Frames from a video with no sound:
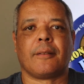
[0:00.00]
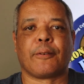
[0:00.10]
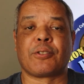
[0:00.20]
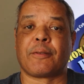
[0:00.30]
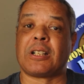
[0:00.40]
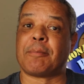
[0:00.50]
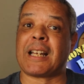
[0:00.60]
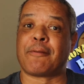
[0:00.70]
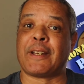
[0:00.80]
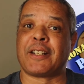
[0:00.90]
First of all, I'm
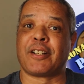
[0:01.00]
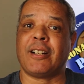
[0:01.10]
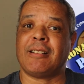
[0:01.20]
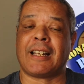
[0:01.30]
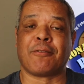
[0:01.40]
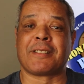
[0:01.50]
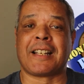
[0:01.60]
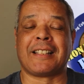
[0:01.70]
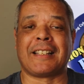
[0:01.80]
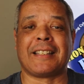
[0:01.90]
not a vendor. I don't
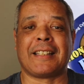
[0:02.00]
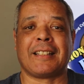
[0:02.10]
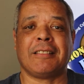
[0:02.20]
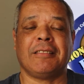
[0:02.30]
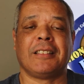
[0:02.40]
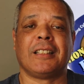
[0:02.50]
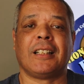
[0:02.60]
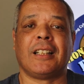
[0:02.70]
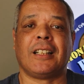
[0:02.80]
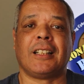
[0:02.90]
sell anything.
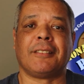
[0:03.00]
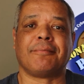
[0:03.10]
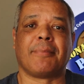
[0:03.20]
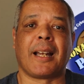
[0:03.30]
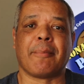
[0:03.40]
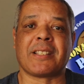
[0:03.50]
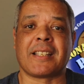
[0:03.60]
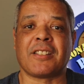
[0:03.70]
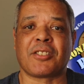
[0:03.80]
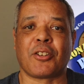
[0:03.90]
I'm a
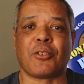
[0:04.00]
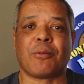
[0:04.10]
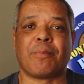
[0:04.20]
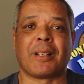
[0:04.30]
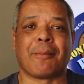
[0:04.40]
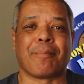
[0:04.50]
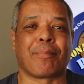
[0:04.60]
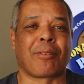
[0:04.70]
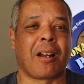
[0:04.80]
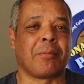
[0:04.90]
CISO, but I'm
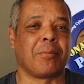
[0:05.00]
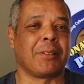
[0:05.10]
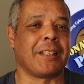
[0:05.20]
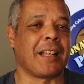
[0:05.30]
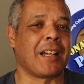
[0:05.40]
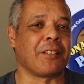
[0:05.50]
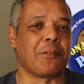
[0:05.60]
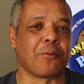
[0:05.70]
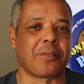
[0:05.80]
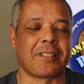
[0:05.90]
probably not
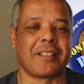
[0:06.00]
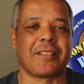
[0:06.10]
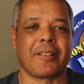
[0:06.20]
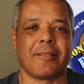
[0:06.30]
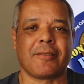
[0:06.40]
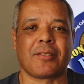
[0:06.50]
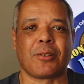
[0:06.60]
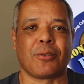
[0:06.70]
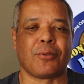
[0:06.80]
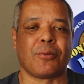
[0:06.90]
your CISO.
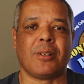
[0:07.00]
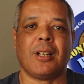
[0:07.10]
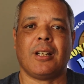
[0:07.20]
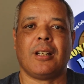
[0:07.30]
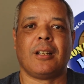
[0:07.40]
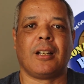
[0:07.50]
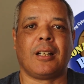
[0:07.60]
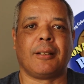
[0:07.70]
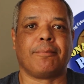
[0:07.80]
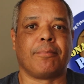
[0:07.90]
So,
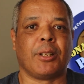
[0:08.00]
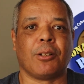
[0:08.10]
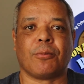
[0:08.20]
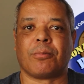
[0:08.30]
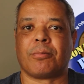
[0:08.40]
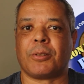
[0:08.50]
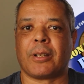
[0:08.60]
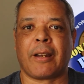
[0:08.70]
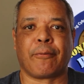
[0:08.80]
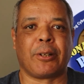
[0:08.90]

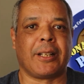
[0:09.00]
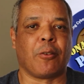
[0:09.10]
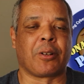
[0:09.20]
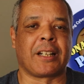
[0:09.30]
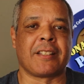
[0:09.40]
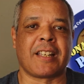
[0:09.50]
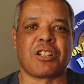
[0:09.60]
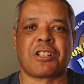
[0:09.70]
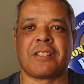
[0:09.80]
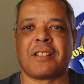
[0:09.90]
every
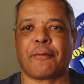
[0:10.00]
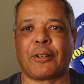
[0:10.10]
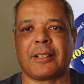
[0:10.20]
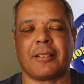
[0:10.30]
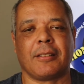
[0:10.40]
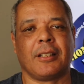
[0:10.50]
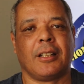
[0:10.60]
organization is different.